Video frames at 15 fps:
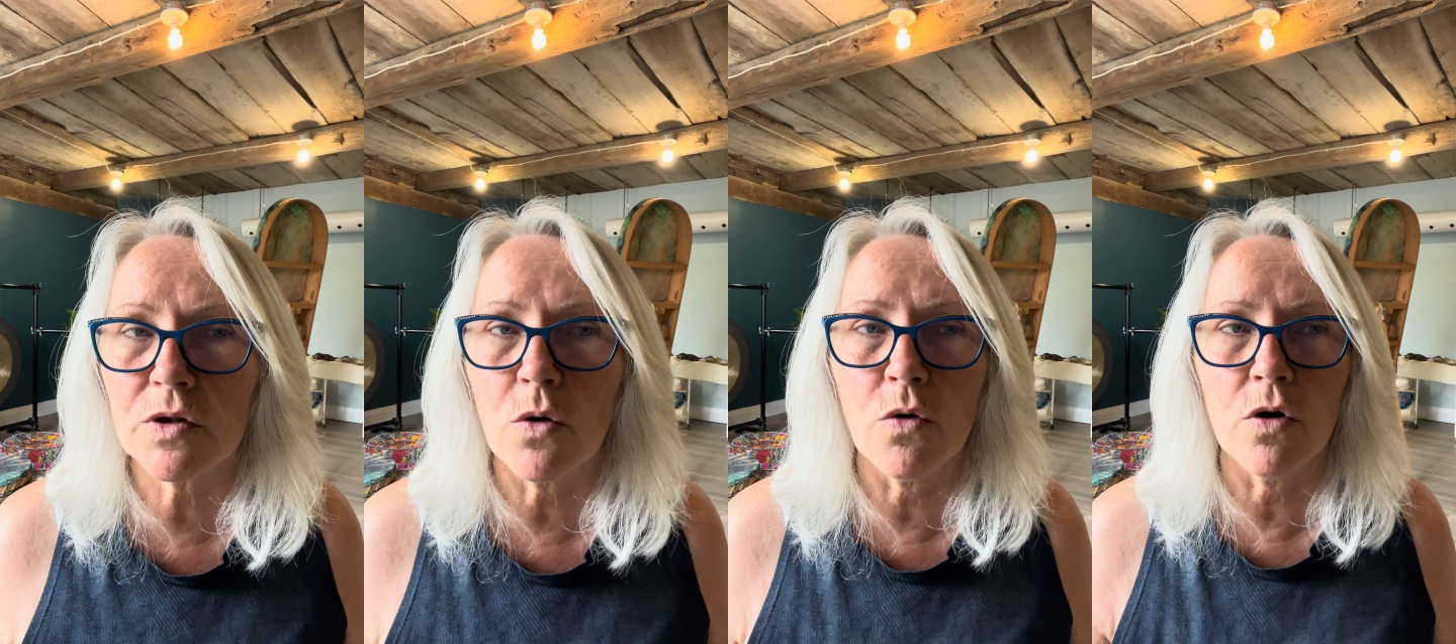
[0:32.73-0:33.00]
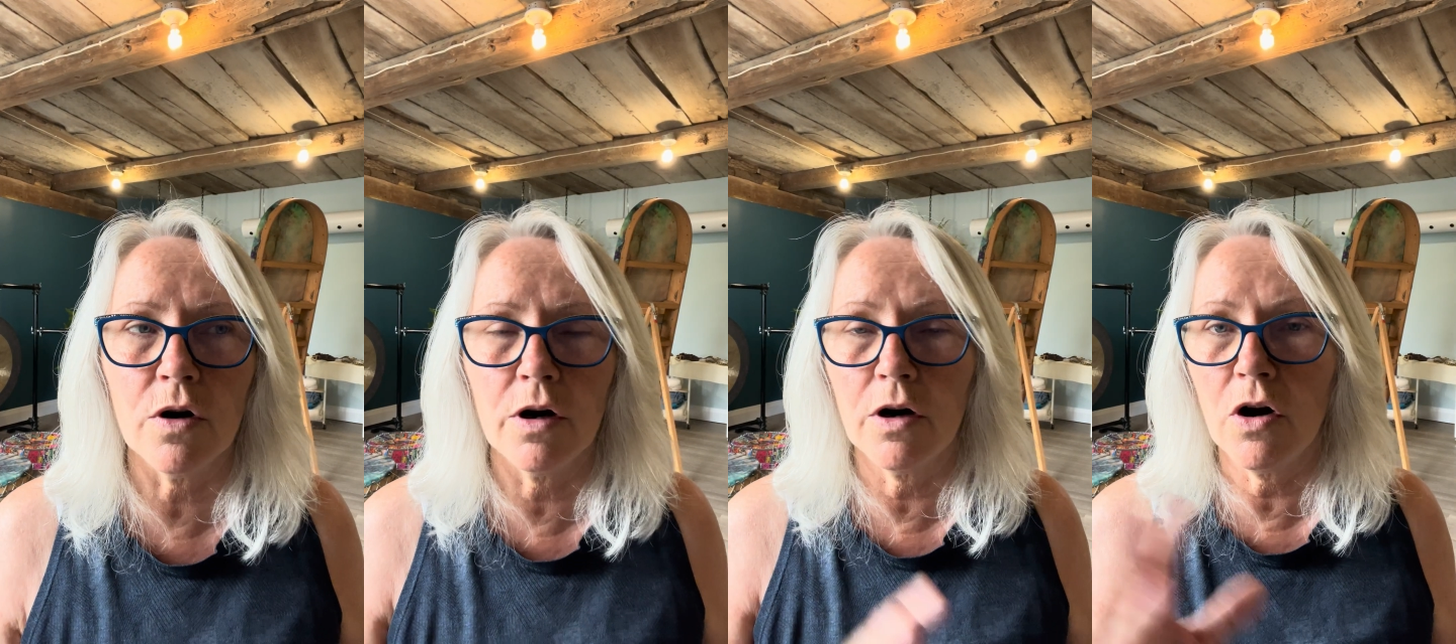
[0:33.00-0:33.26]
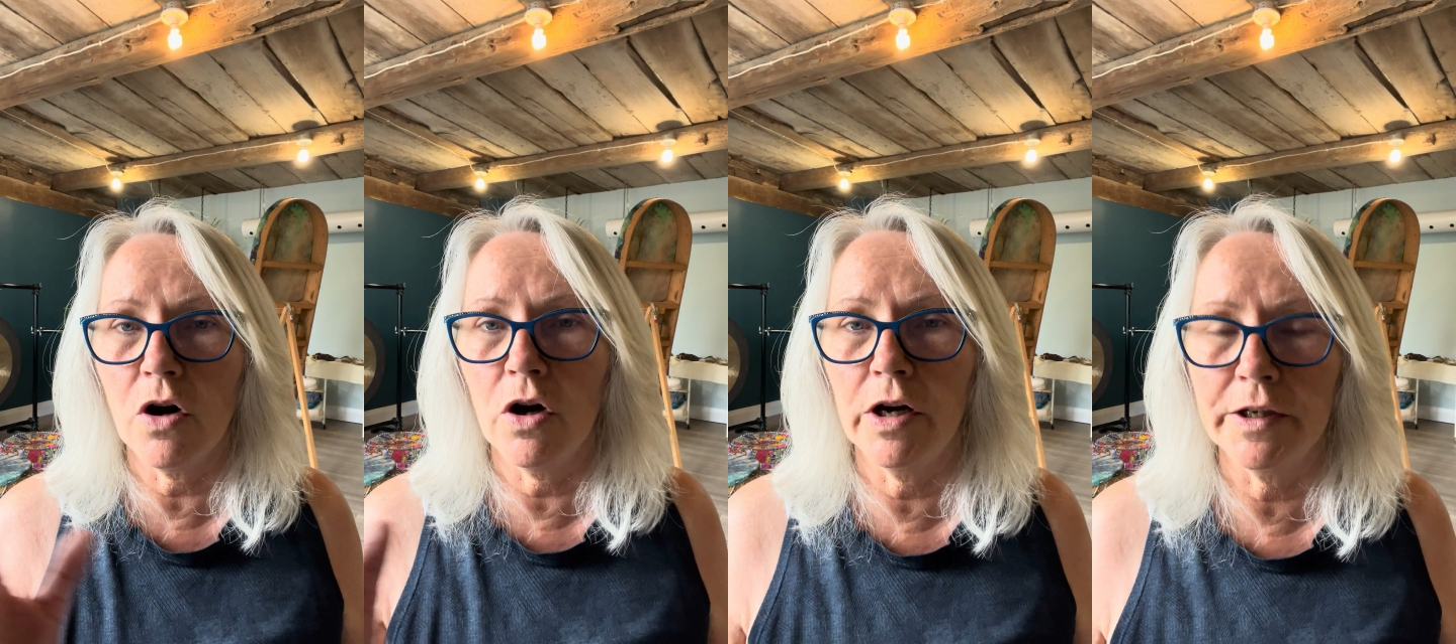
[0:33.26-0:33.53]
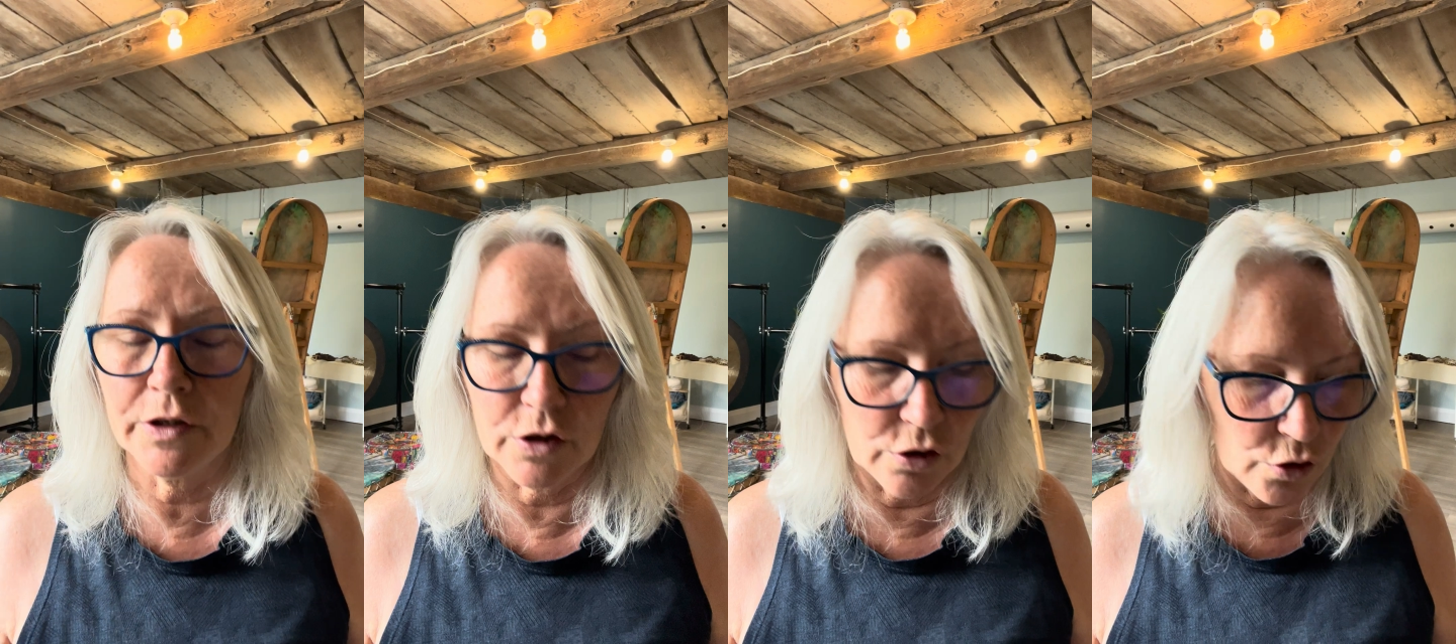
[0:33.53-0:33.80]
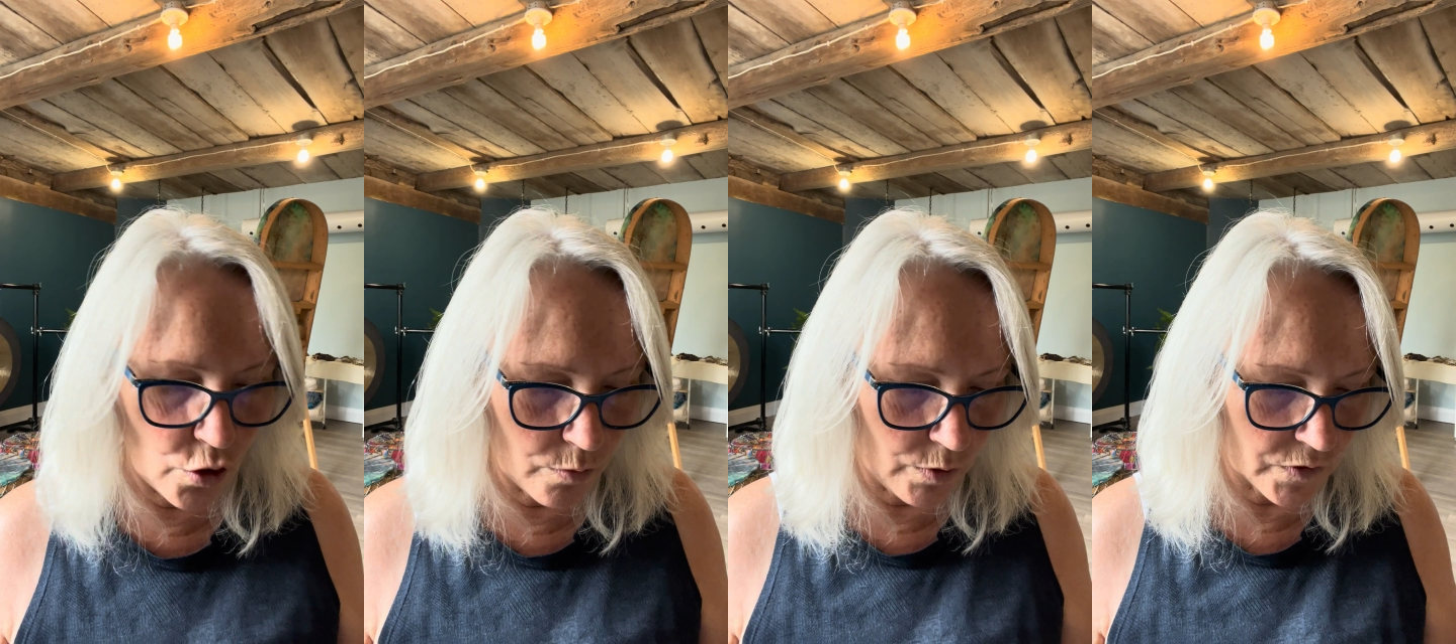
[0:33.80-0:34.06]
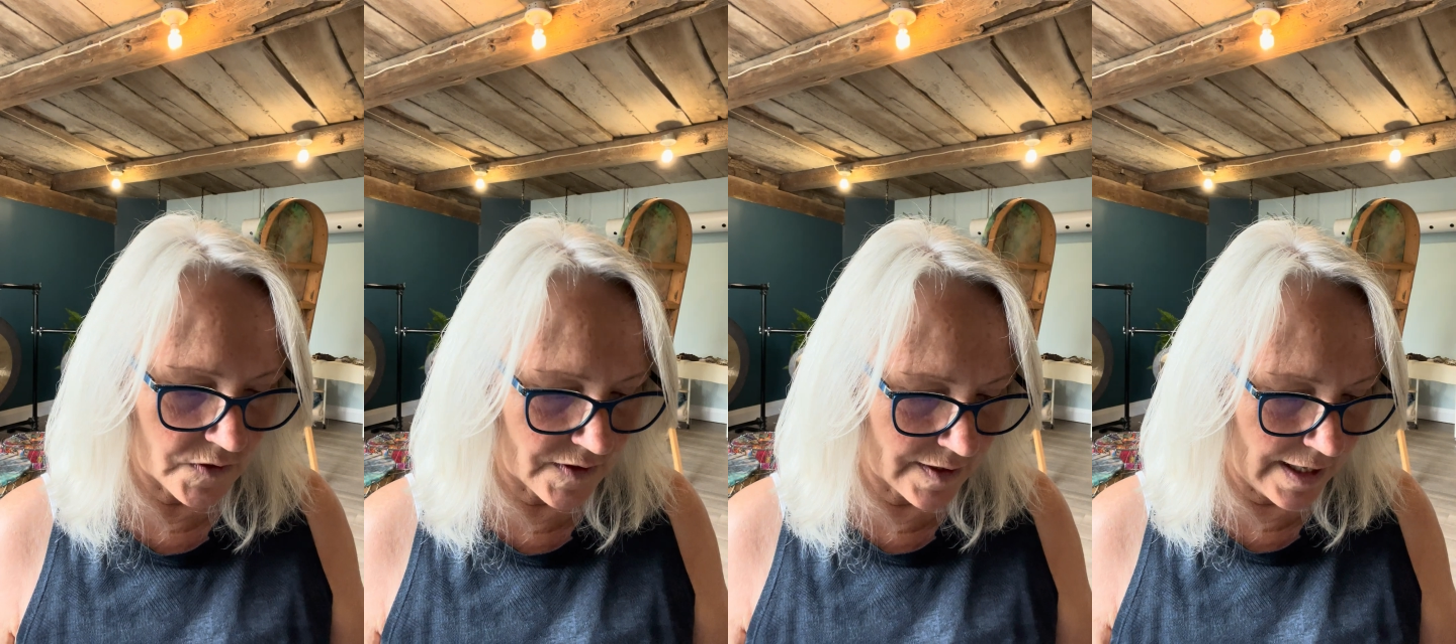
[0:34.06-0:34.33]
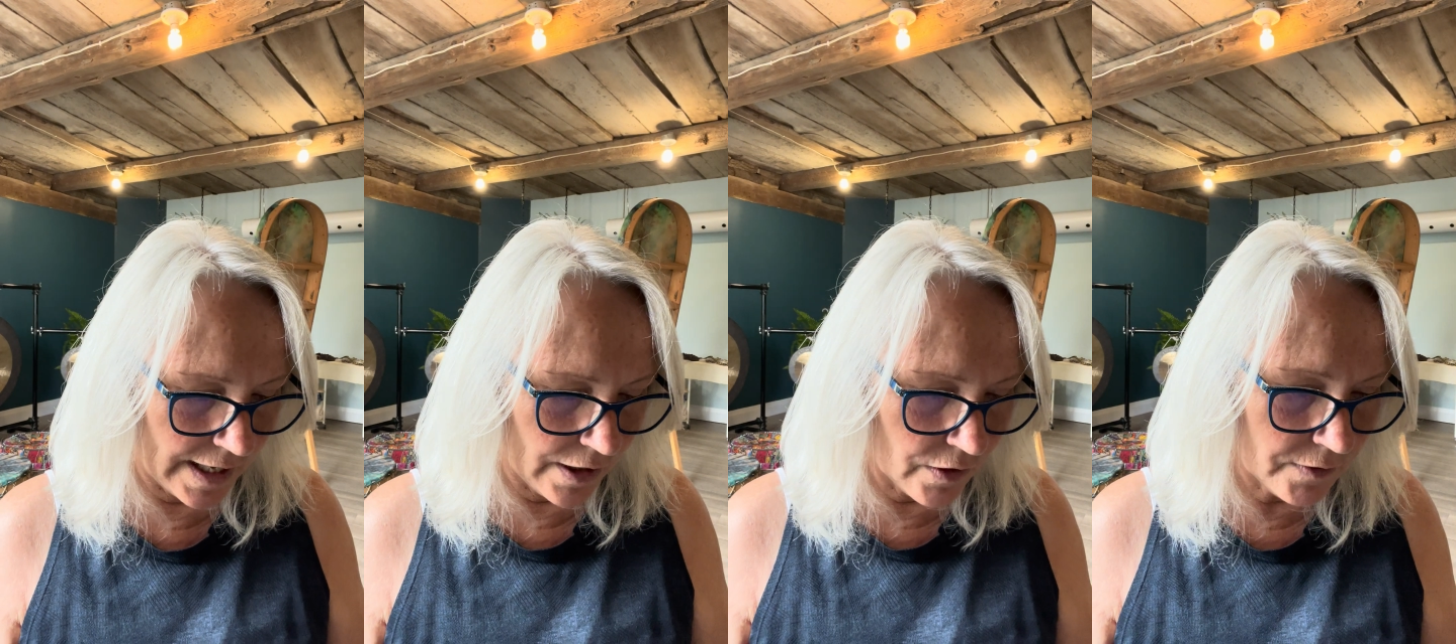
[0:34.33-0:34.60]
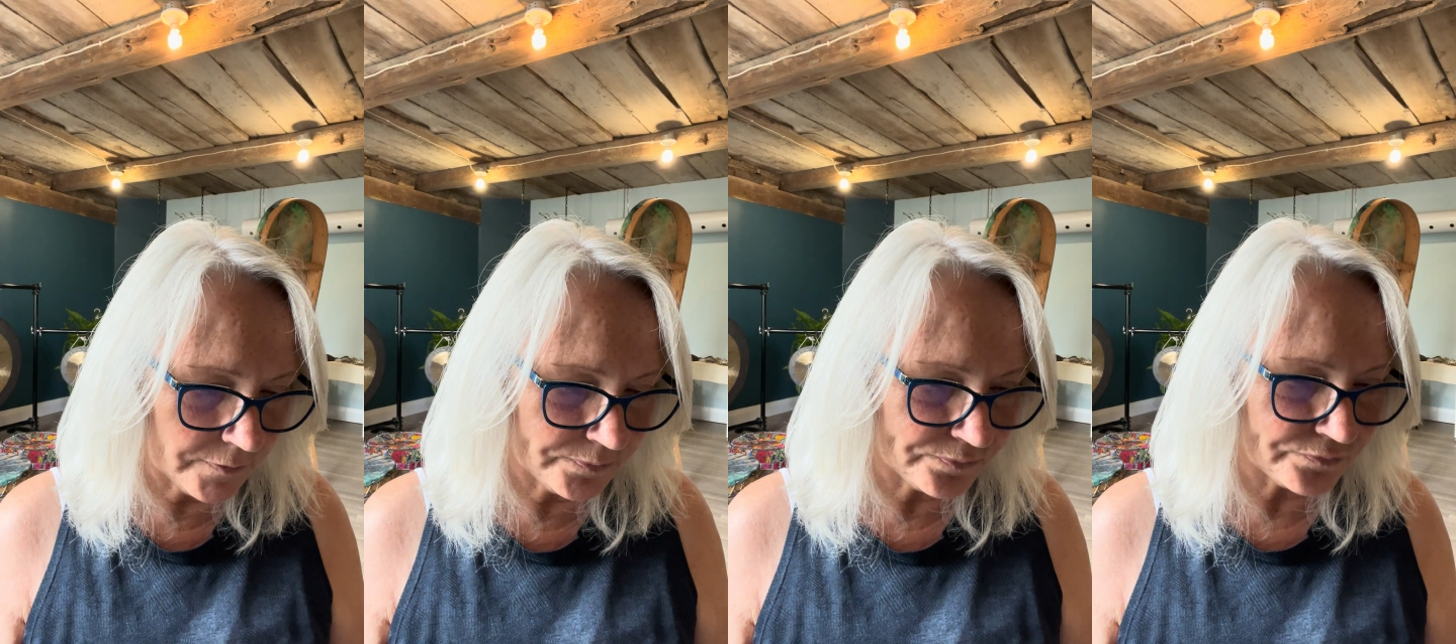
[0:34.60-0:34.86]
or on a global scale.